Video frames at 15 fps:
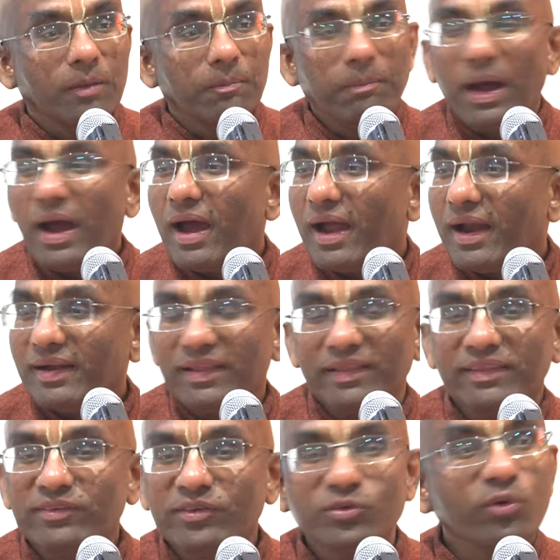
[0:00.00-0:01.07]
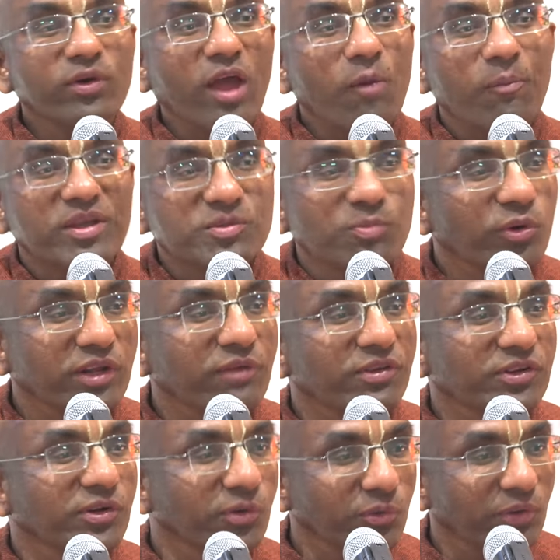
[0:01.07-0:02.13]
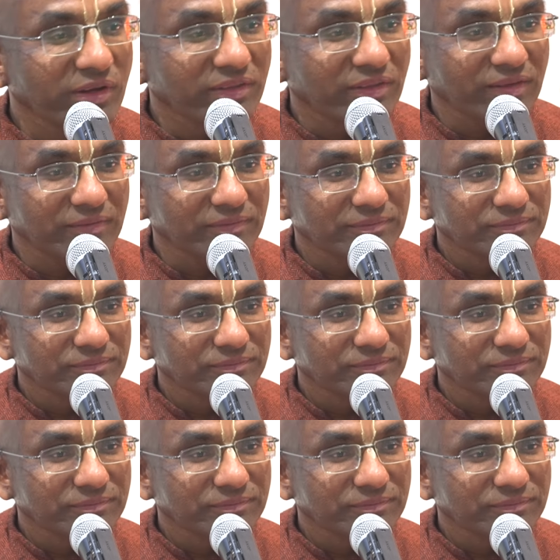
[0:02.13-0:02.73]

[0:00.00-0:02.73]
but they just don't have much motivation to do anything.